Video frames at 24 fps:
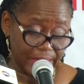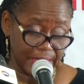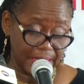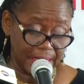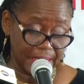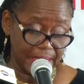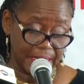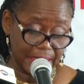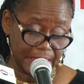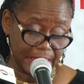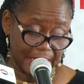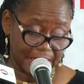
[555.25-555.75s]
in
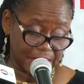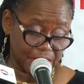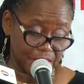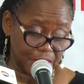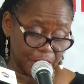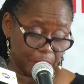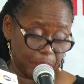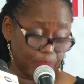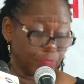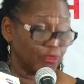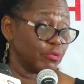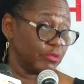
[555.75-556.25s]

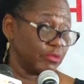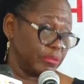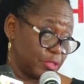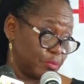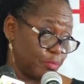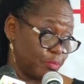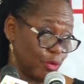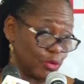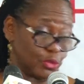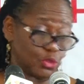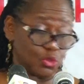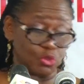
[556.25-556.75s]
leadership will
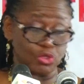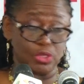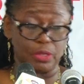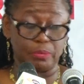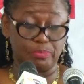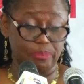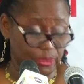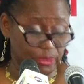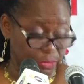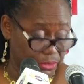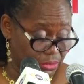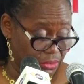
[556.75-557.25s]
respond to the
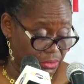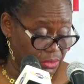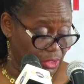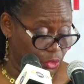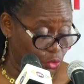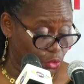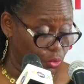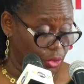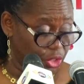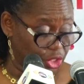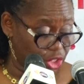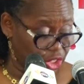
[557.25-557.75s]

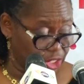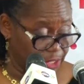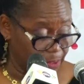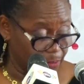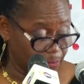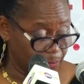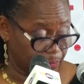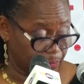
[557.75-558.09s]
situation.